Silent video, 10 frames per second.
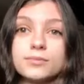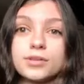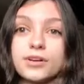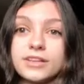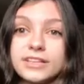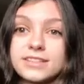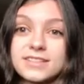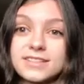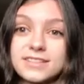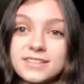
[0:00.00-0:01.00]
put on
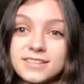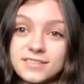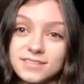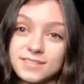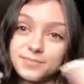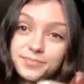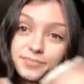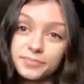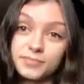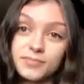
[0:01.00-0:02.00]
this
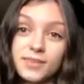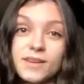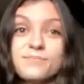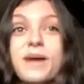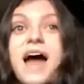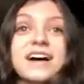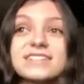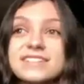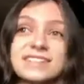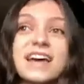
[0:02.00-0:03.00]

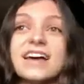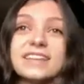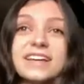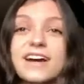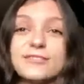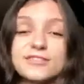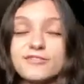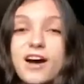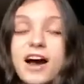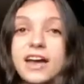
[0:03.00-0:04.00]
mask that, like, I was
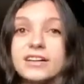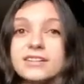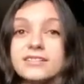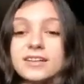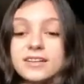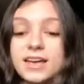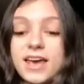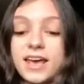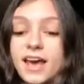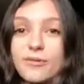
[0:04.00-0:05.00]
fine, and
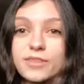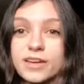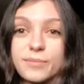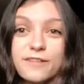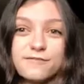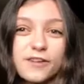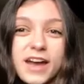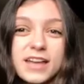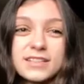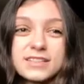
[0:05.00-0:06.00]
hang out with, like, my
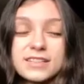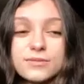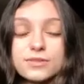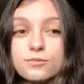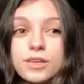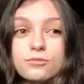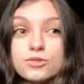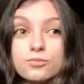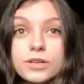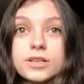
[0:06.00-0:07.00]
friends, and it was
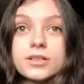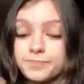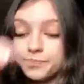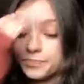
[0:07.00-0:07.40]
weird.